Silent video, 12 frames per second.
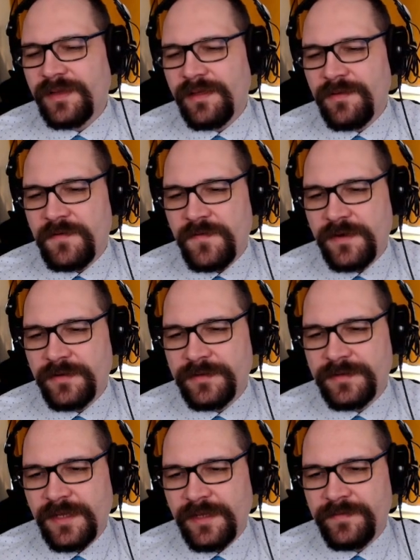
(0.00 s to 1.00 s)
You struggle to
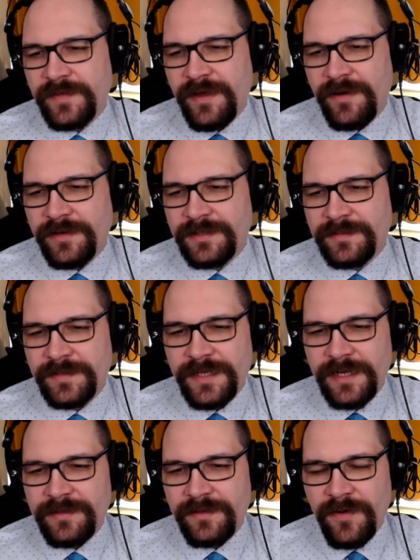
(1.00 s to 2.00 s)
tell if they are
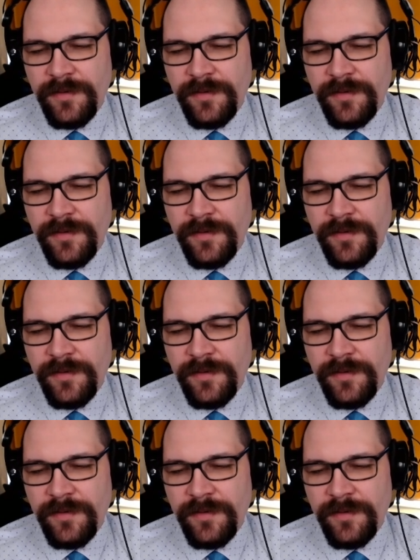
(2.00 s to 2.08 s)
intimidated or